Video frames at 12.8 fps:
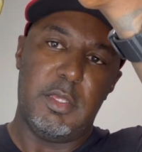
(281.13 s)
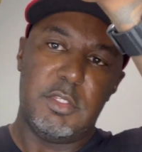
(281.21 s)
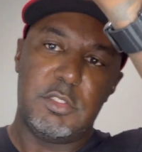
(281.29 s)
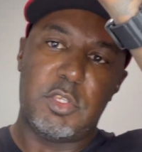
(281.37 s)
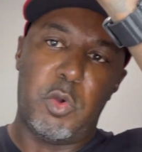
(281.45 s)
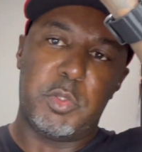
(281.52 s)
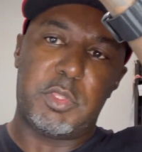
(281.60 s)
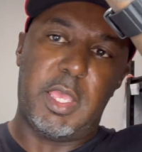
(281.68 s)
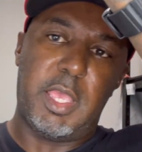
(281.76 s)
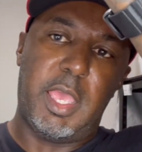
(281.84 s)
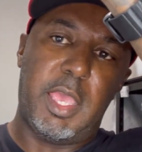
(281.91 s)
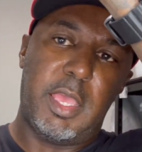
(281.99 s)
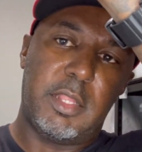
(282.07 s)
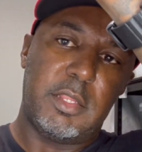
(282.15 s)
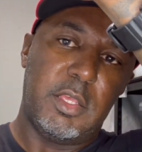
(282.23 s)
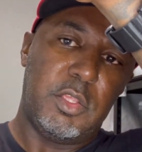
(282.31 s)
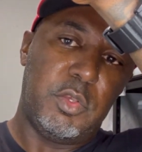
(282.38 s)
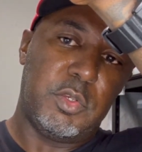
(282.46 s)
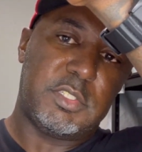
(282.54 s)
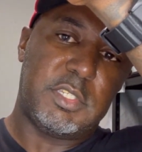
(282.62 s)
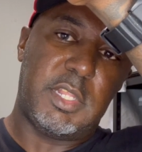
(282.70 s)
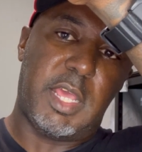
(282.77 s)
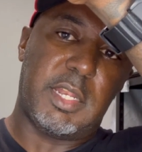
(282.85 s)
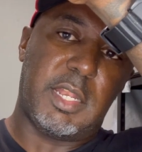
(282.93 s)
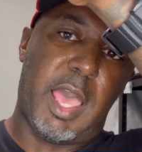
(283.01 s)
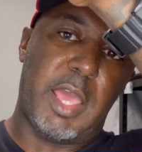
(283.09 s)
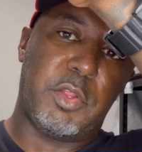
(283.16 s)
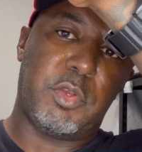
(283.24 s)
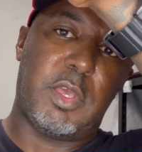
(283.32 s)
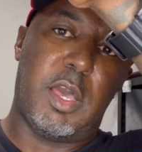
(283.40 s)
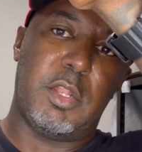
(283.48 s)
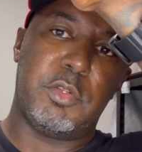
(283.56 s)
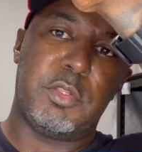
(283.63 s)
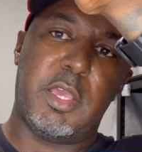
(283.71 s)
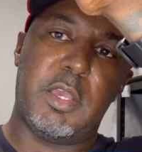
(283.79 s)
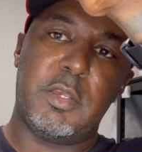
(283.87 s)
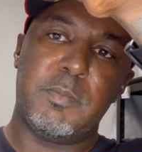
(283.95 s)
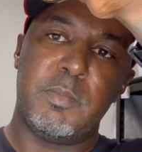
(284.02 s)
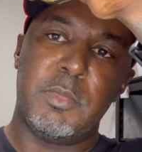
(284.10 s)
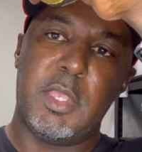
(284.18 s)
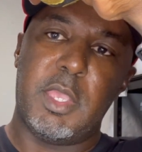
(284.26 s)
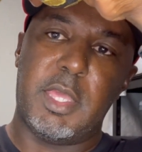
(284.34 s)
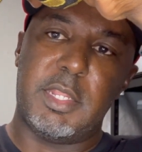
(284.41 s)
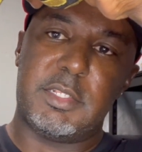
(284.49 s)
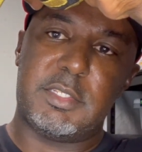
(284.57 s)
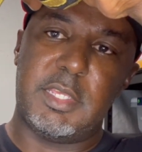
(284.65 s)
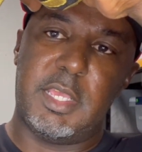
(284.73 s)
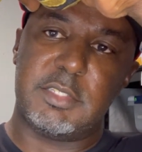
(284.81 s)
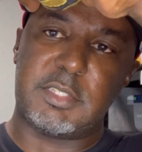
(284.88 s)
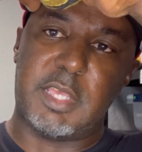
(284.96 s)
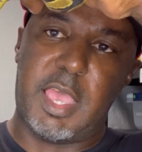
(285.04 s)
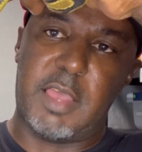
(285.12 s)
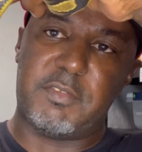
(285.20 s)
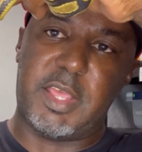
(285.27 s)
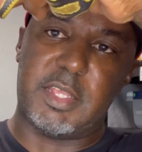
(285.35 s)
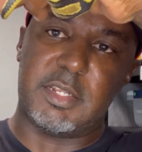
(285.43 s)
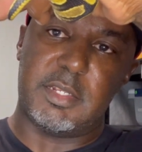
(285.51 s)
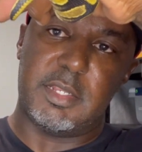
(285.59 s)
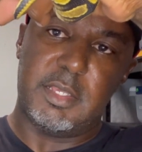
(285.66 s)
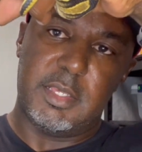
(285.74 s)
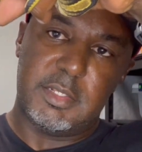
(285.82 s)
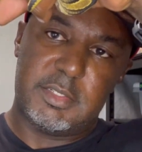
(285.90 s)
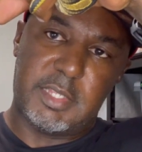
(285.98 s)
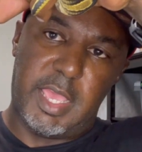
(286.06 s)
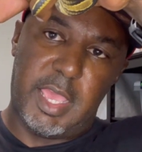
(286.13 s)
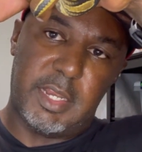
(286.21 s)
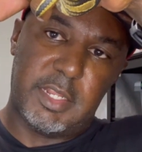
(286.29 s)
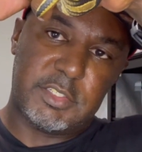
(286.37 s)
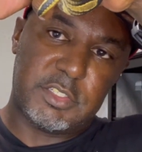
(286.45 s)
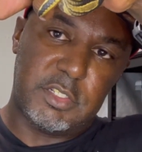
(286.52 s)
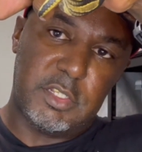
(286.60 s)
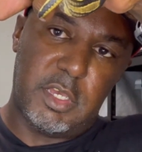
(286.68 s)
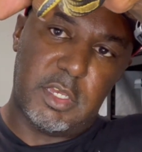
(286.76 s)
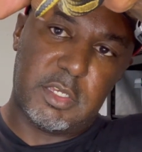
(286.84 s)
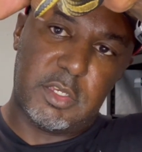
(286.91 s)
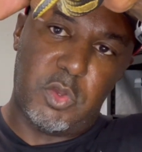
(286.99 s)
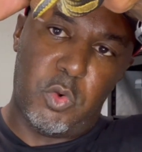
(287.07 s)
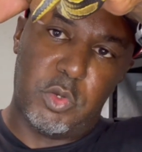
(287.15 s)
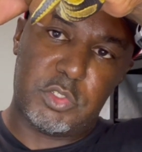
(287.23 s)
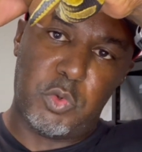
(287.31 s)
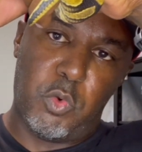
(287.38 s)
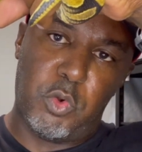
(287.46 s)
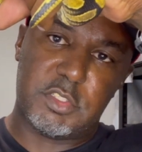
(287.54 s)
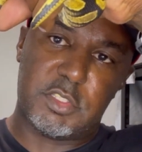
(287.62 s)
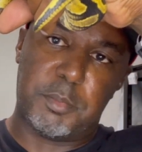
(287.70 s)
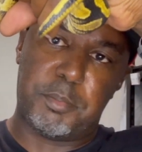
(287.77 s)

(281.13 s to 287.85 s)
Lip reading: So with the head, you can see that lighter color there. And it tends to have that tannish look going towards the